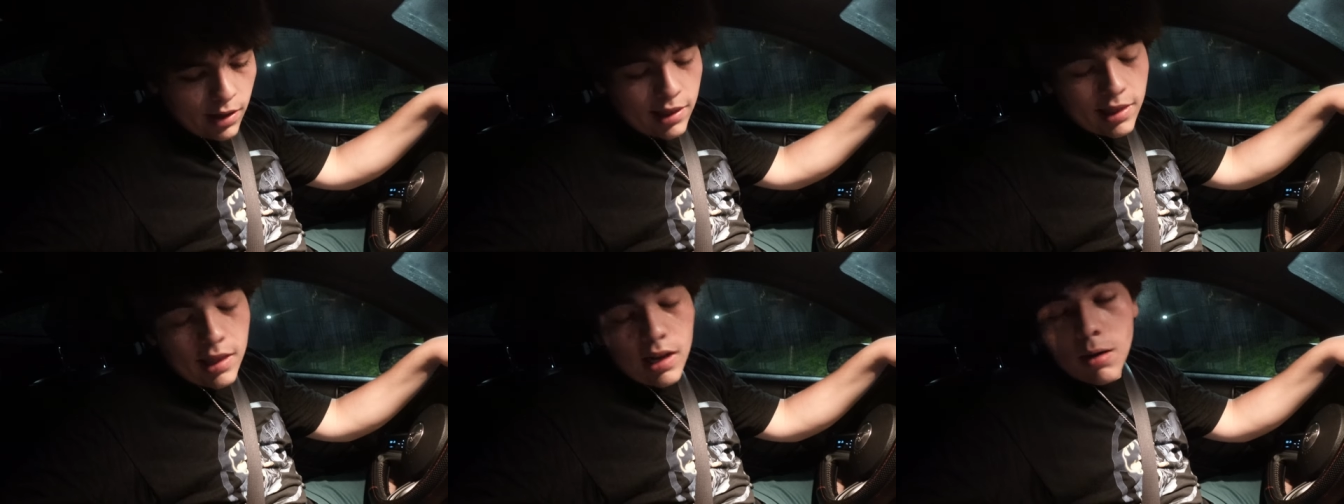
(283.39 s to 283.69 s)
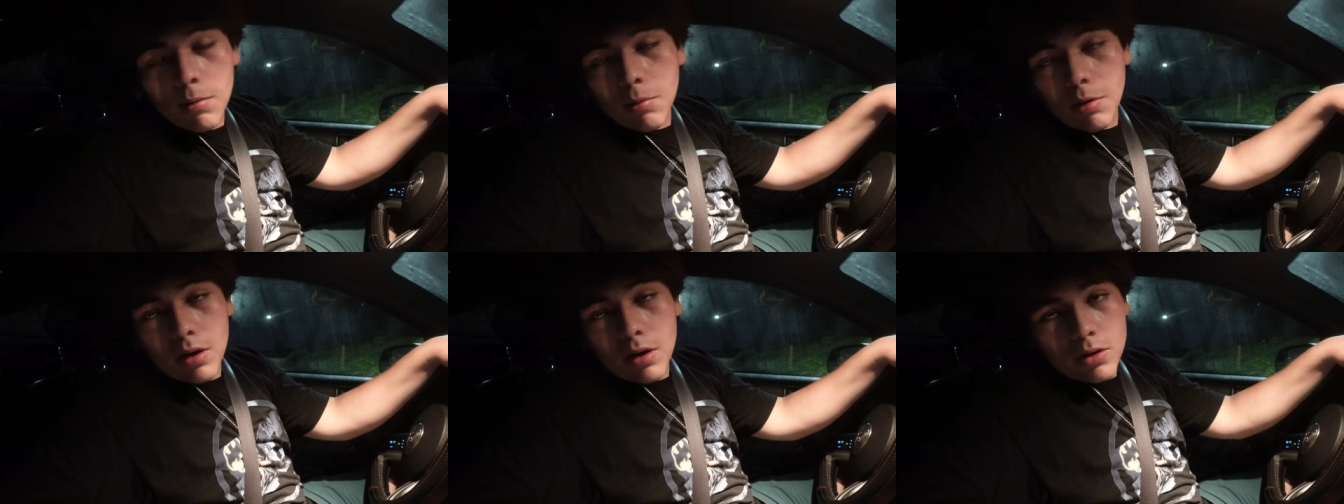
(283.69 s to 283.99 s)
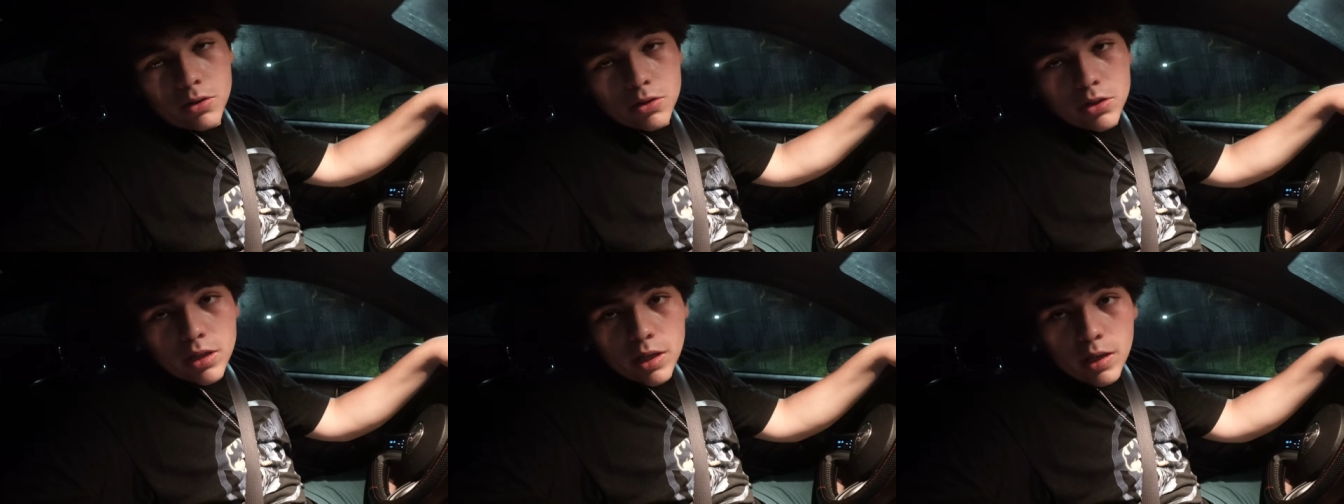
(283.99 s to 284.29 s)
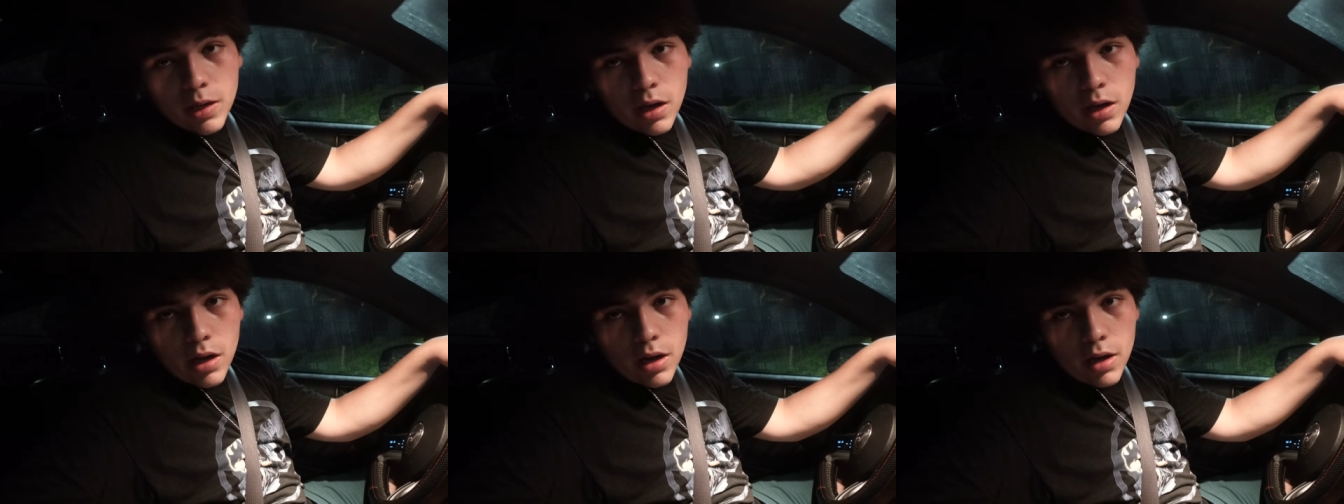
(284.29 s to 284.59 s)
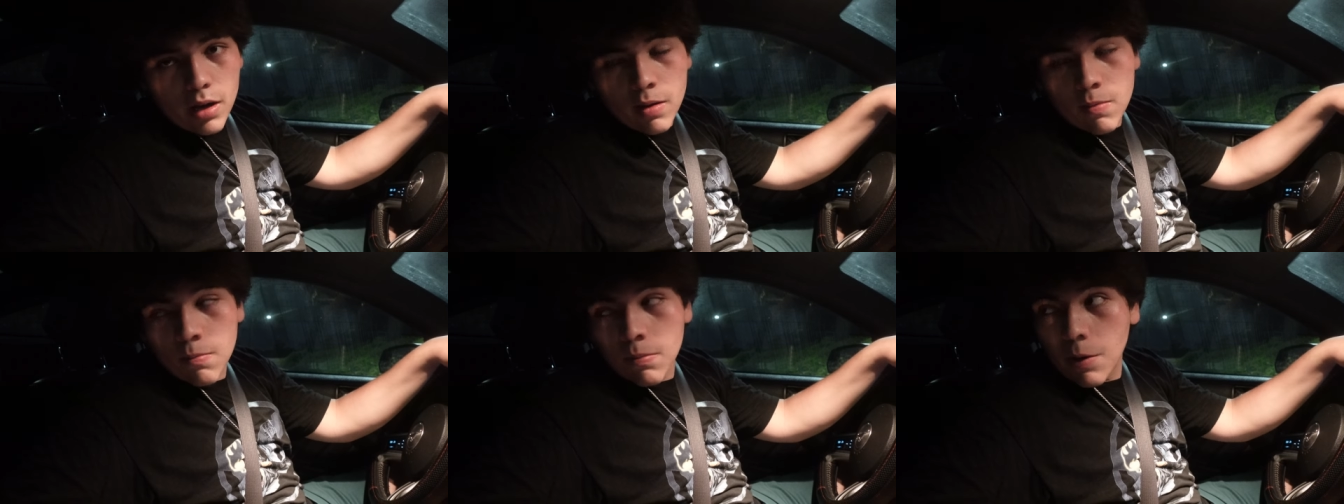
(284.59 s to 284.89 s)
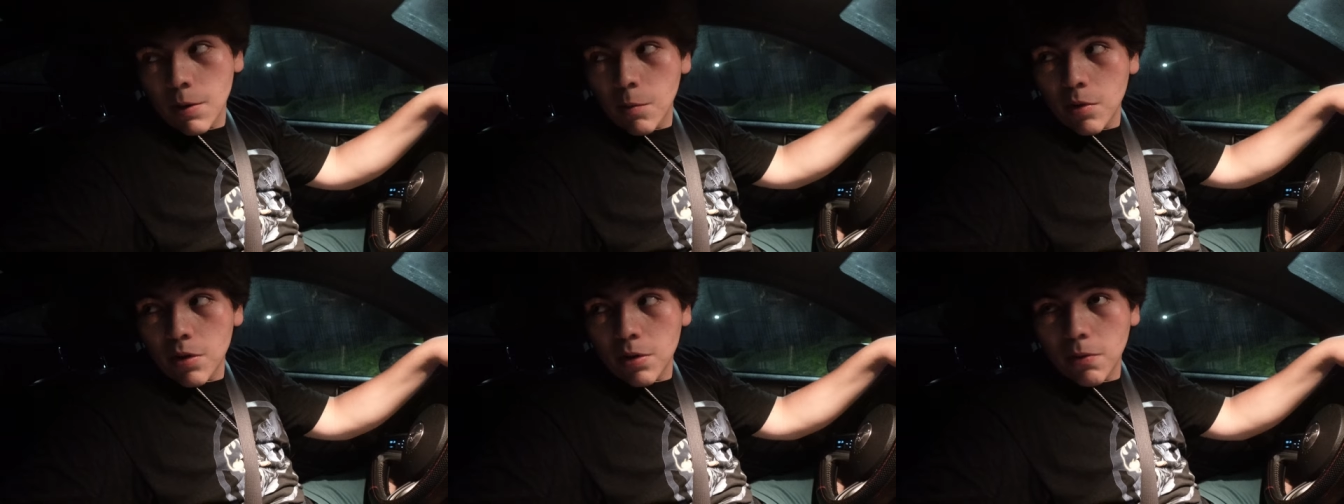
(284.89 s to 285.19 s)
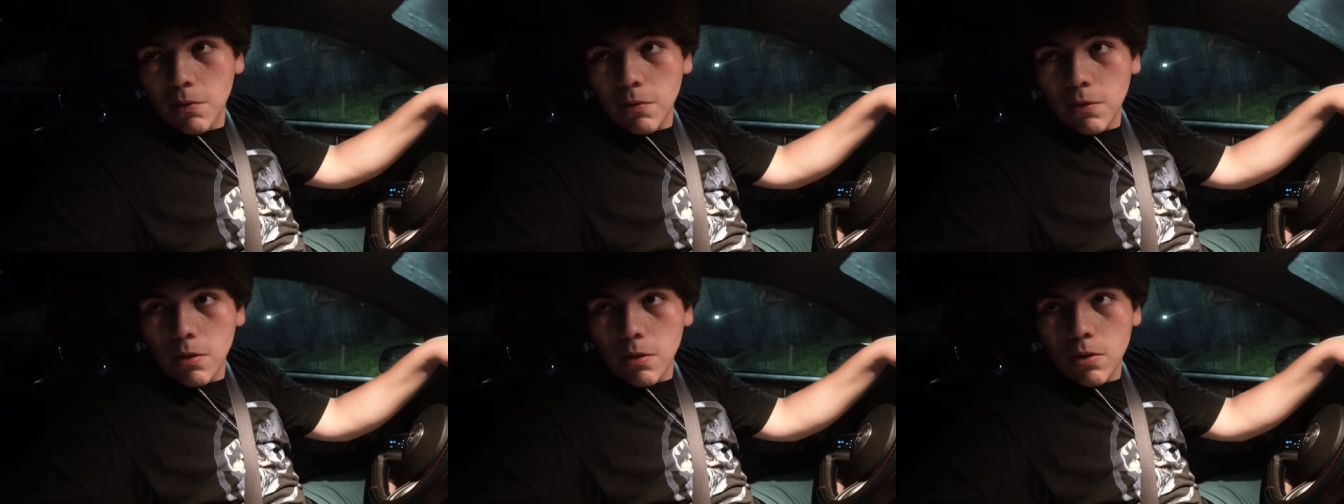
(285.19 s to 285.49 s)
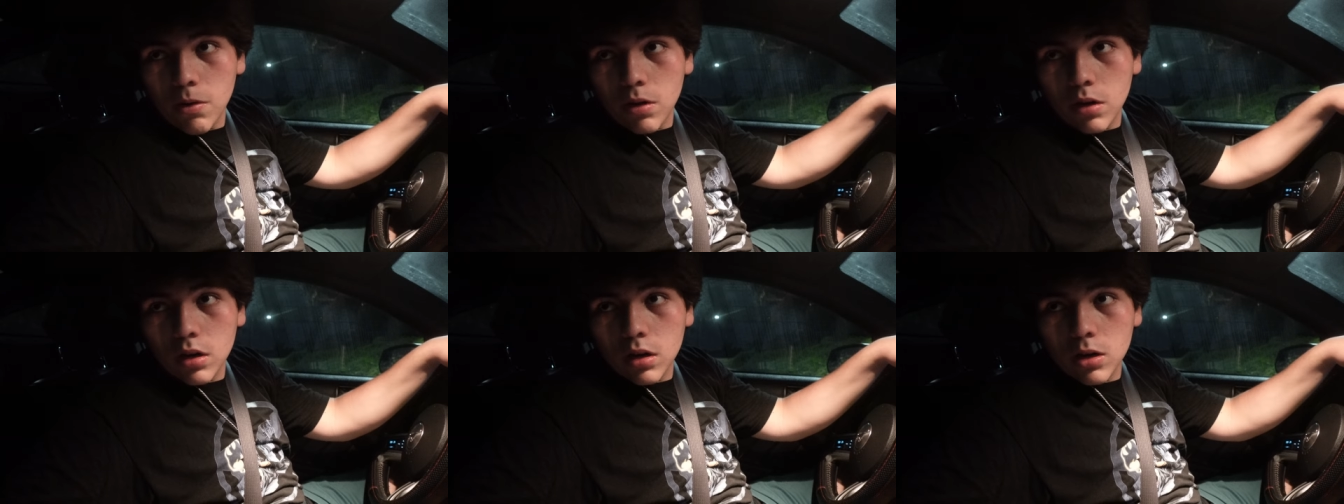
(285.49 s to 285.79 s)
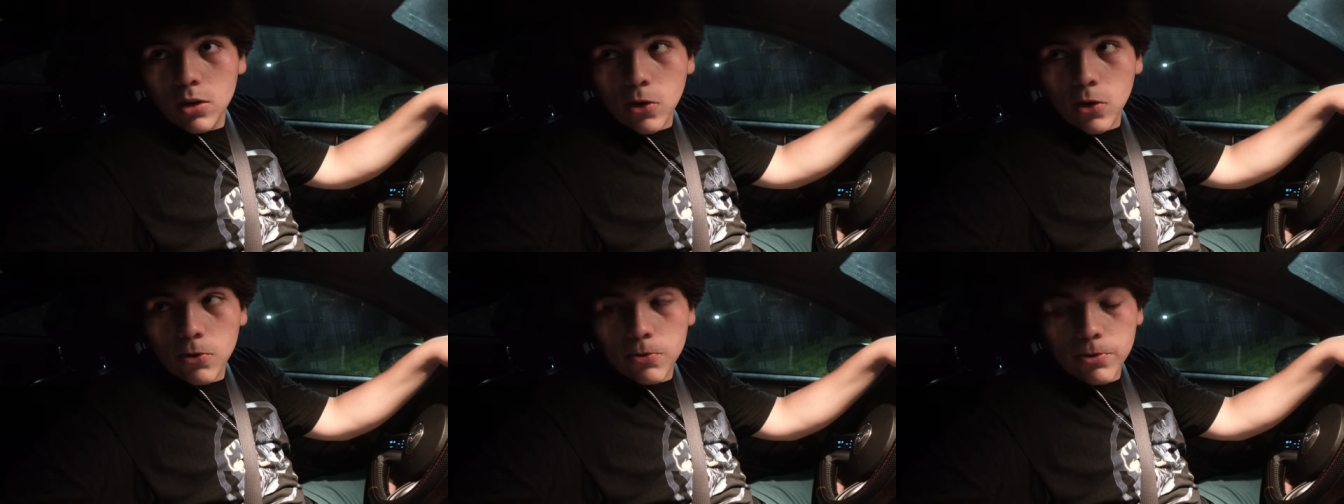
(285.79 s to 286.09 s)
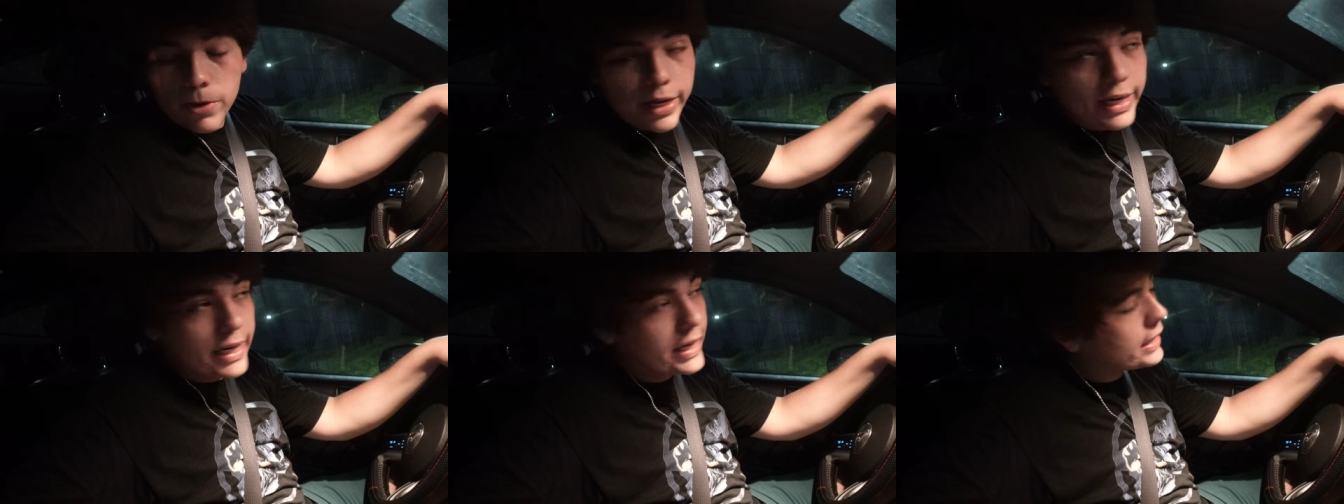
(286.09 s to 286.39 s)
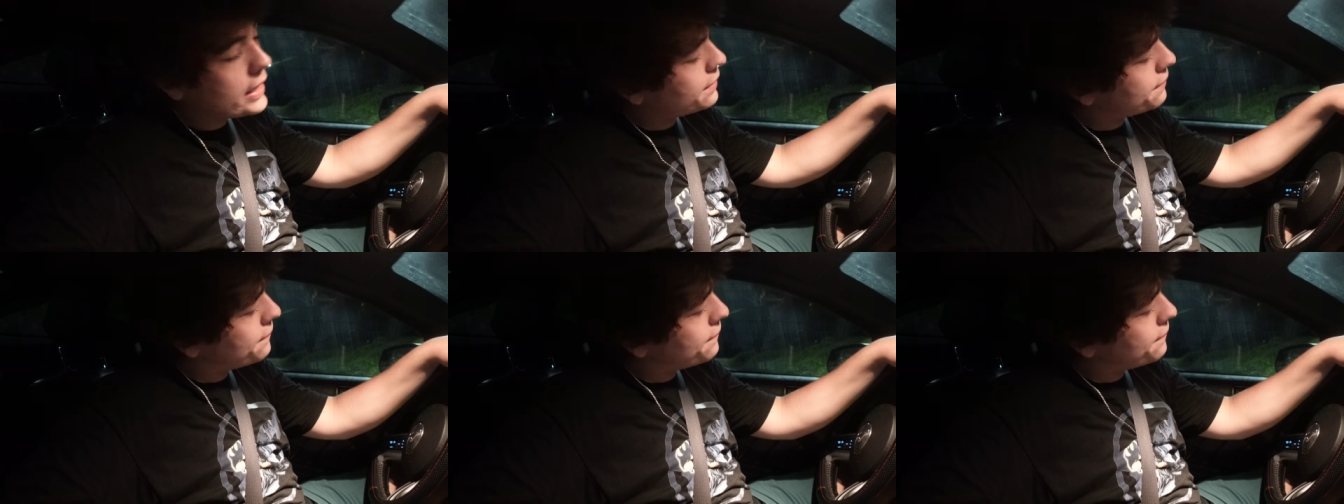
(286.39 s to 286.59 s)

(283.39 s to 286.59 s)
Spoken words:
Then I'm gonna go see my wonderful girlfriend